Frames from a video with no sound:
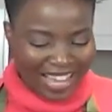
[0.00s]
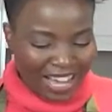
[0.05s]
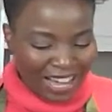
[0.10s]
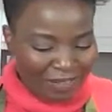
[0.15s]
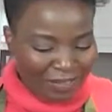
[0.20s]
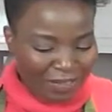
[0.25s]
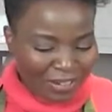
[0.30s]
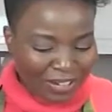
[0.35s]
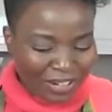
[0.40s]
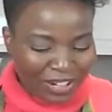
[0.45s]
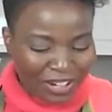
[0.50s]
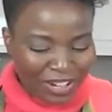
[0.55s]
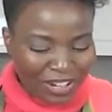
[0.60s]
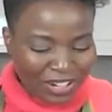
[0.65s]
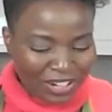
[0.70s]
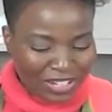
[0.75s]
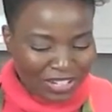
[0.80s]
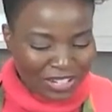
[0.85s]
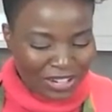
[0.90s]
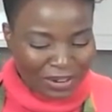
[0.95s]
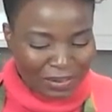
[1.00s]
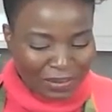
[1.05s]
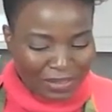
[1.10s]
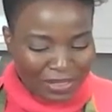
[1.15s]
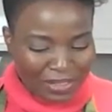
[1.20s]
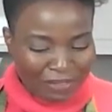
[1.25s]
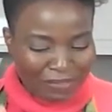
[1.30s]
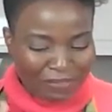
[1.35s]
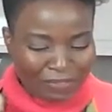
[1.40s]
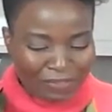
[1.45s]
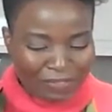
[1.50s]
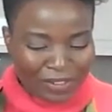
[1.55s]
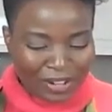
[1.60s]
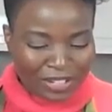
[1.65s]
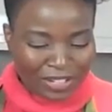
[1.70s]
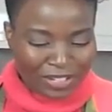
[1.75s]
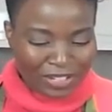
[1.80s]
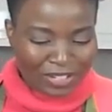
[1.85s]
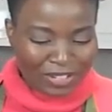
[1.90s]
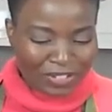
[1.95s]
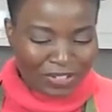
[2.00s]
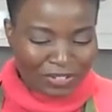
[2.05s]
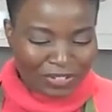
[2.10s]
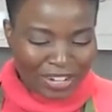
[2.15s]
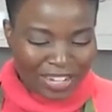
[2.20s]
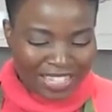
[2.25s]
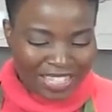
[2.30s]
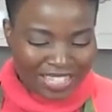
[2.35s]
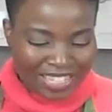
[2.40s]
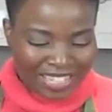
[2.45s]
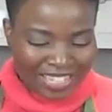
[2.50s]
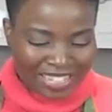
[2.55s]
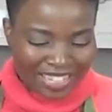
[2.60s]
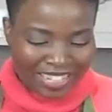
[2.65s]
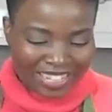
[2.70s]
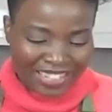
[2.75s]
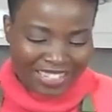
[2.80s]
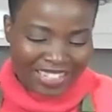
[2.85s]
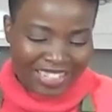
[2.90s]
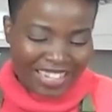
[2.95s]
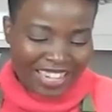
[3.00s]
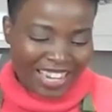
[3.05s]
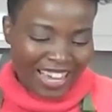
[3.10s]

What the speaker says: avocado and the French dressing